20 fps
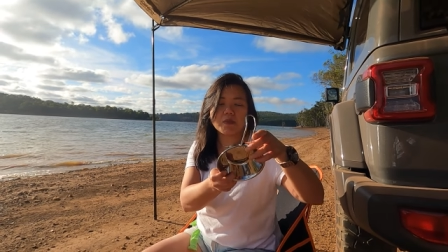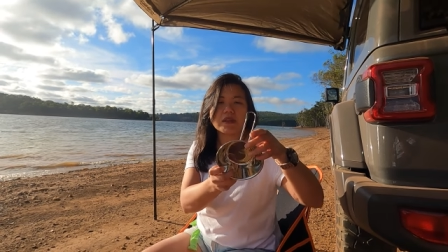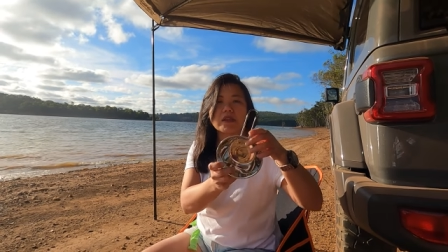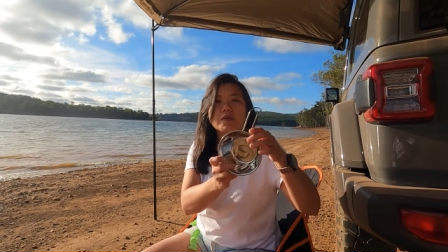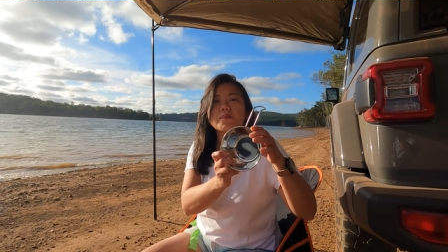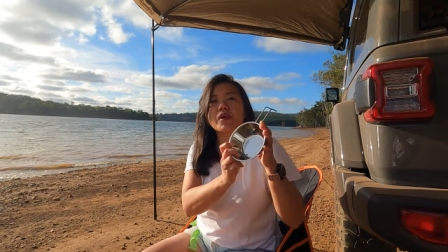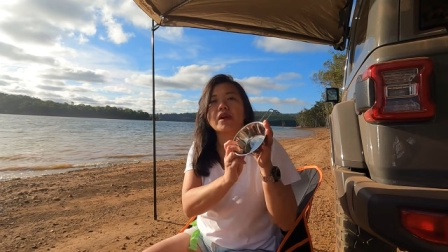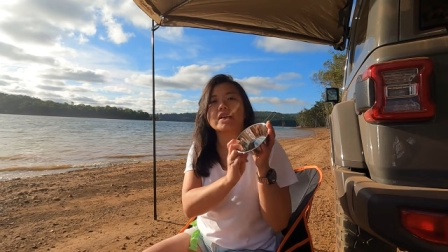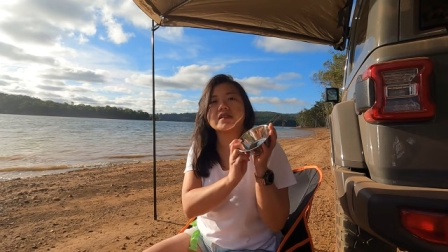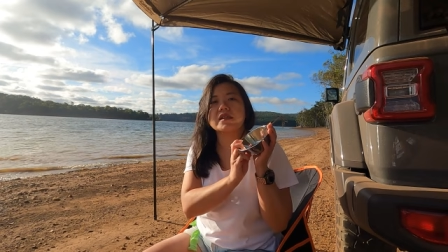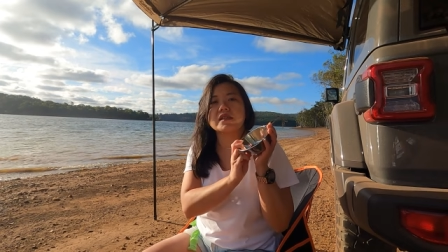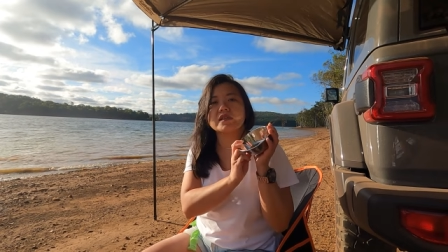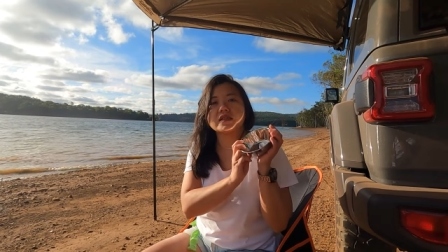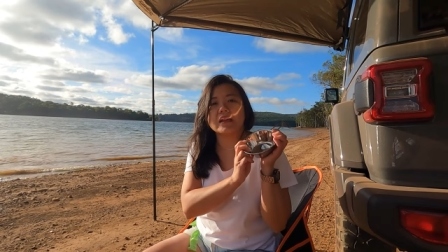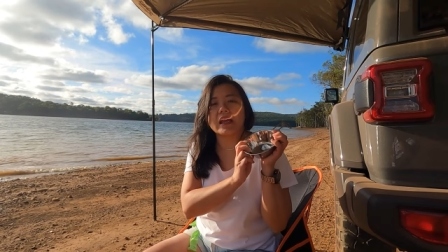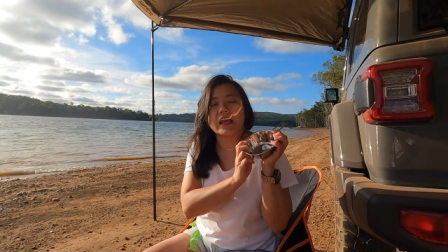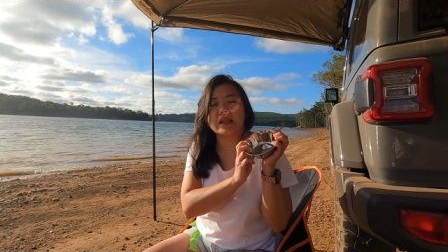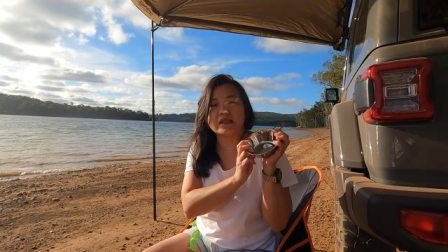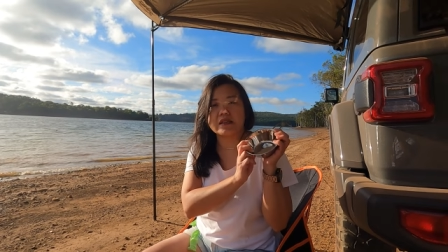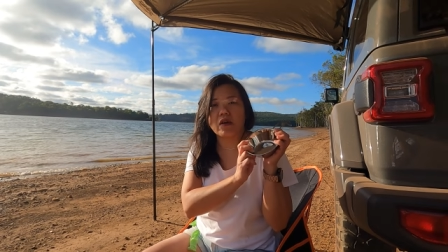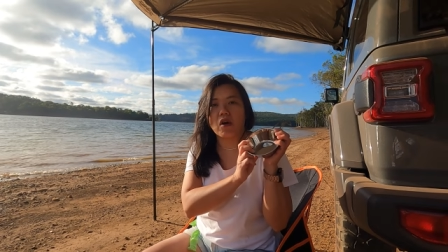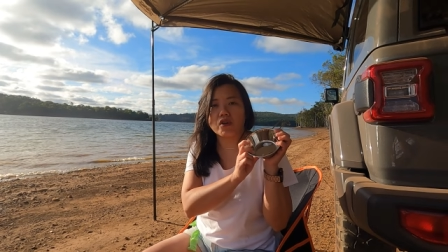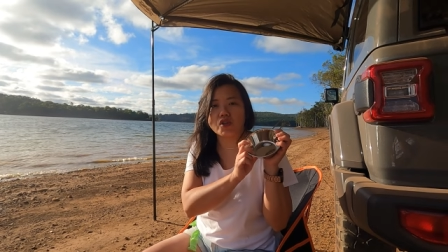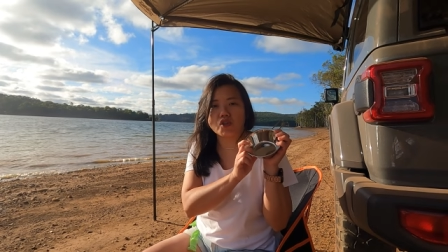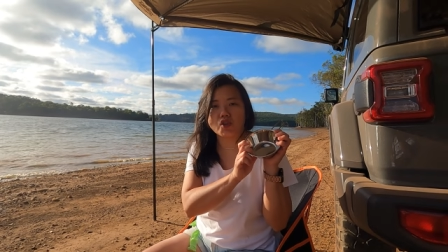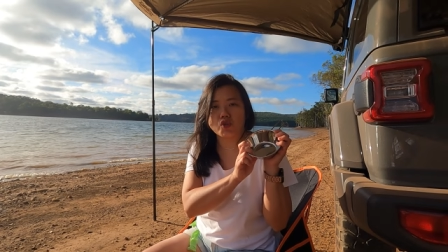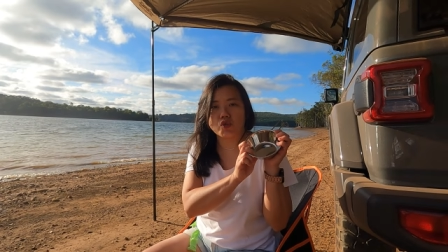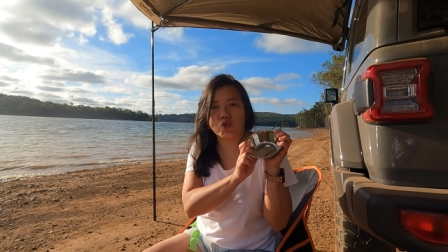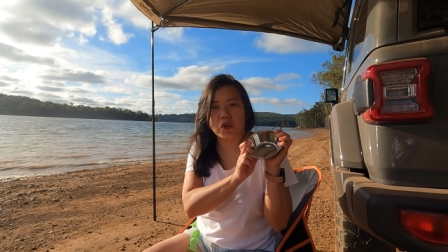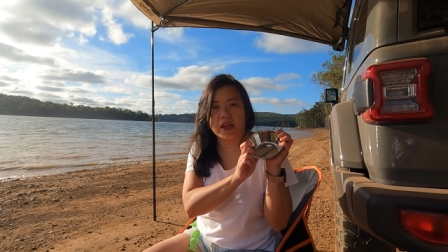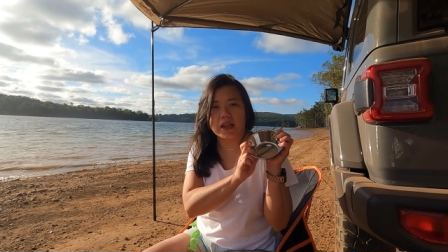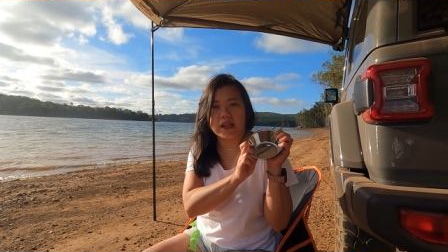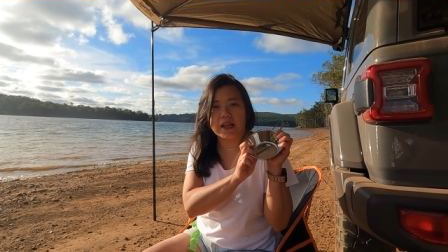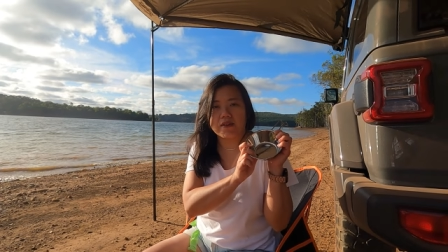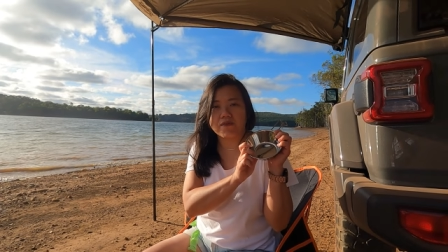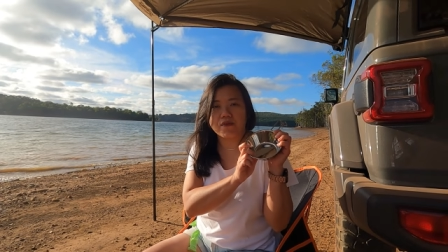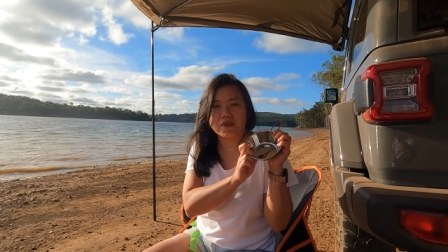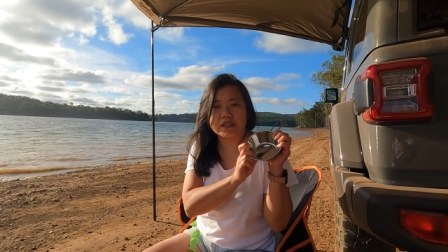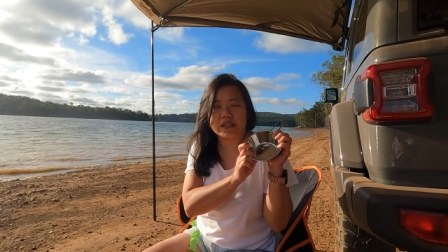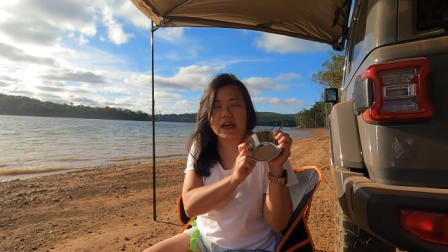but the prices in
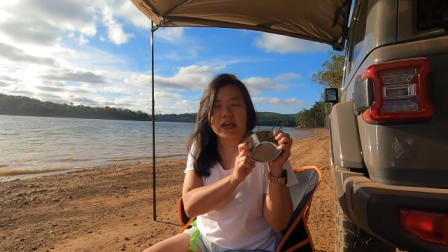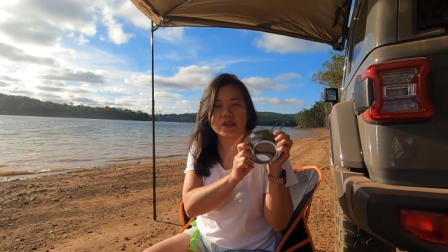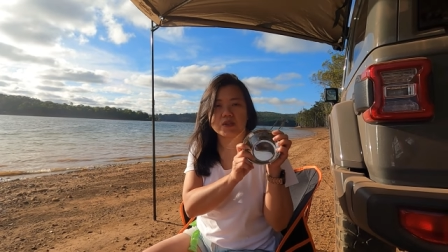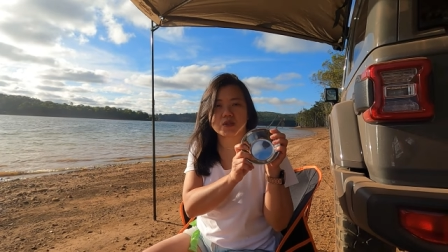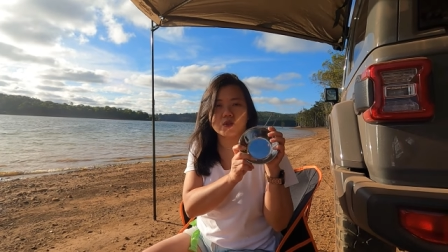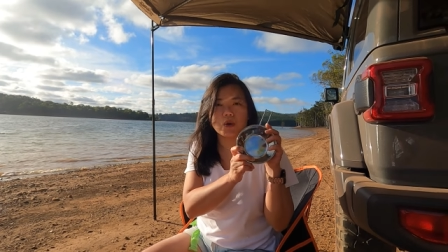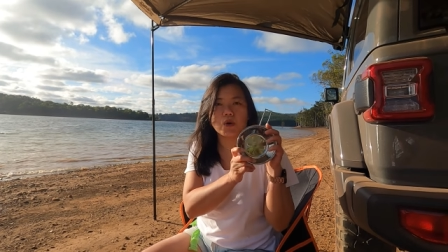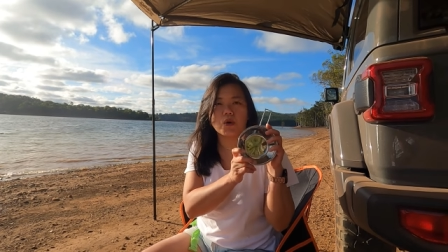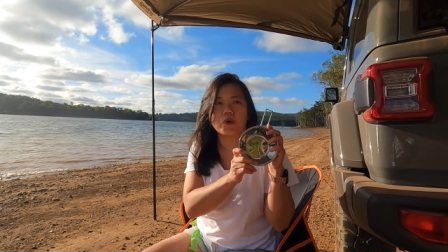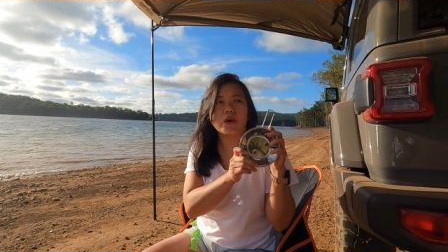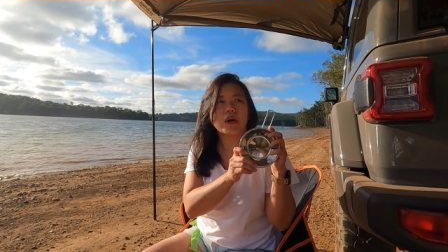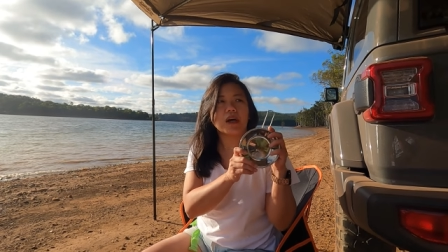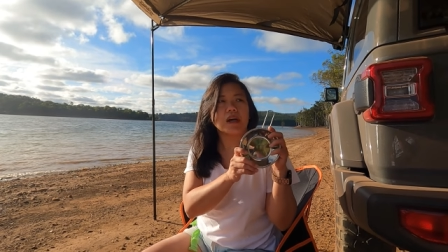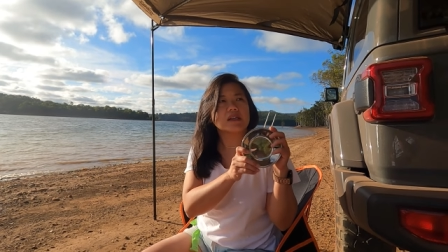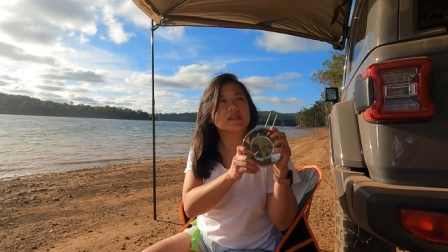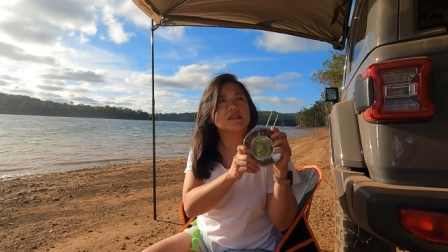Australia for Daiso